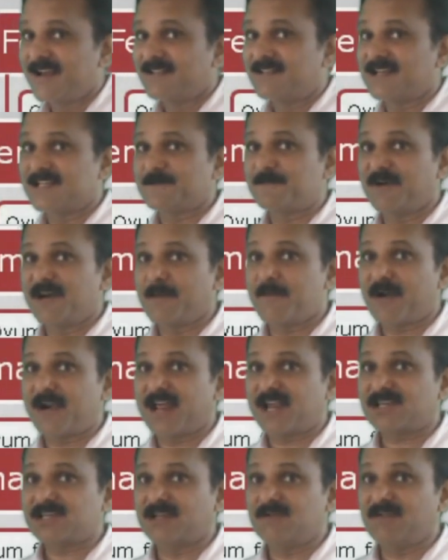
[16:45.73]
the sperm
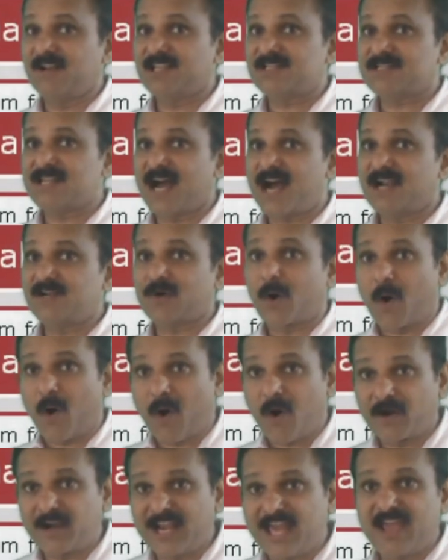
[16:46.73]
production will start
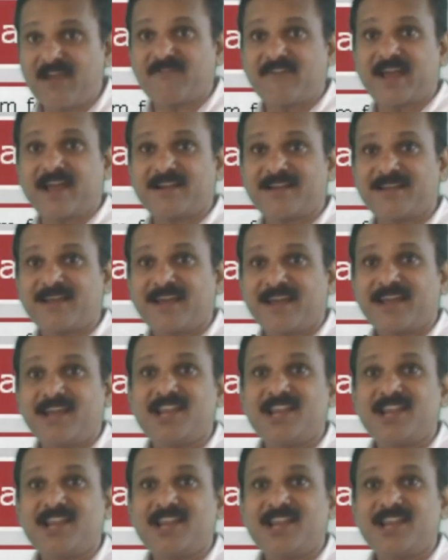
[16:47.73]
only when